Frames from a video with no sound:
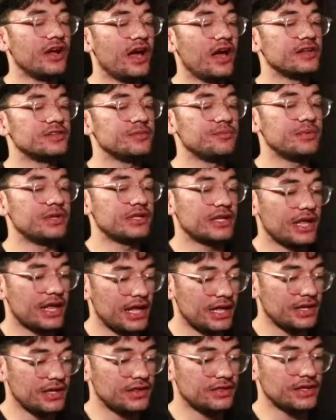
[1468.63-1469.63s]
there hasn't been
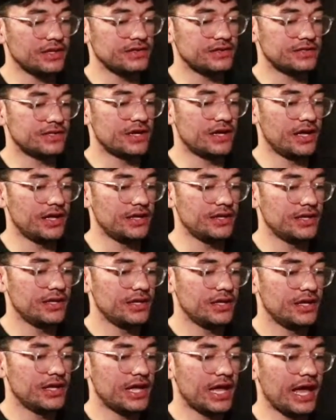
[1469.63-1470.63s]
anything done,
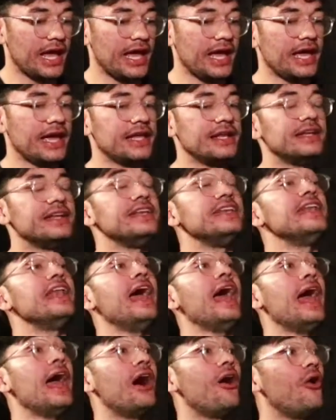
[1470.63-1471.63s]
and
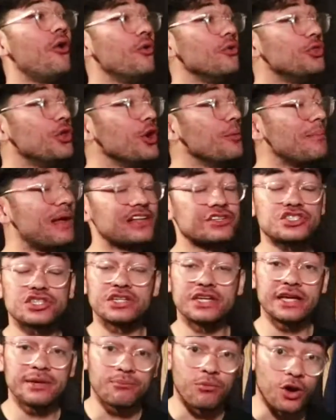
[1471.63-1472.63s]
now they're
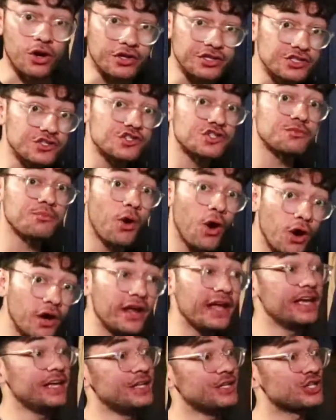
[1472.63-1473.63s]
mentioning Marcus
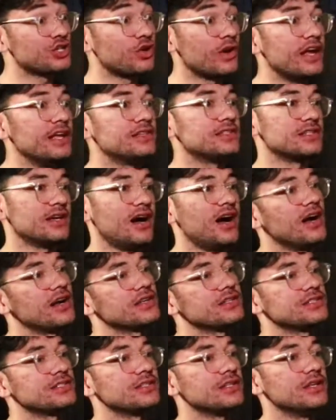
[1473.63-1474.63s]
Smart in trade
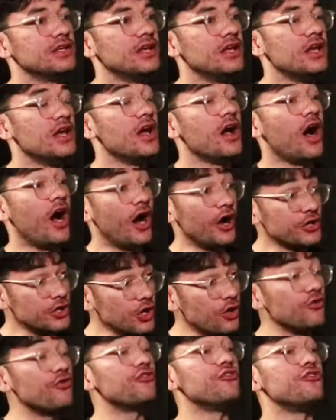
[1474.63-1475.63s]
talks. Are
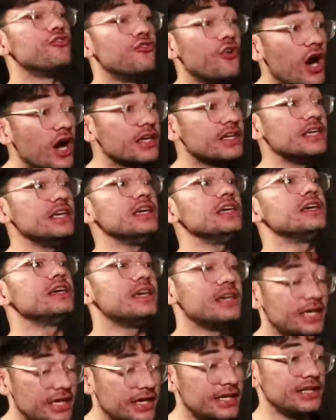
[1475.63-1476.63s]
you fucking
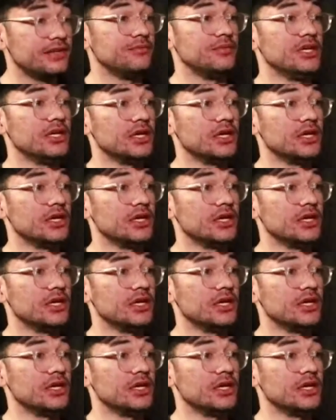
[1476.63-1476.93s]
kidding